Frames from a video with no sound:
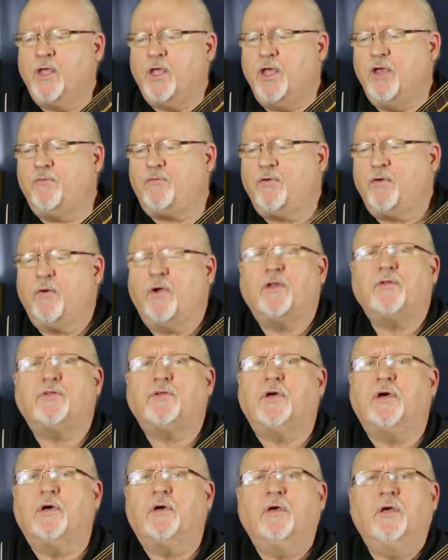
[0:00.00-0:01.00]
if you're at
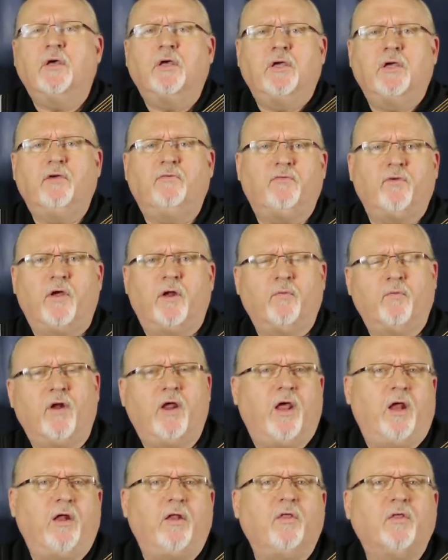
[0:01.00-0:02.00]

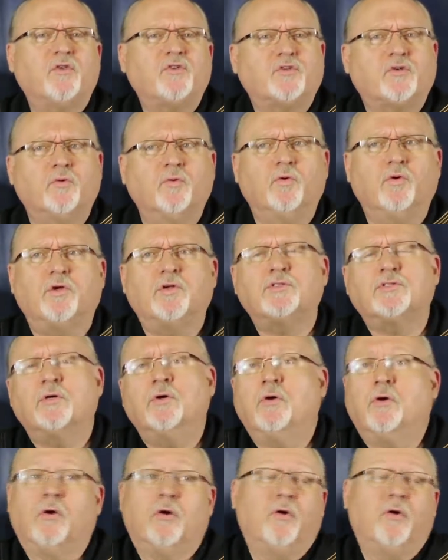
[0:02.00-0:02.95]
any of the schools,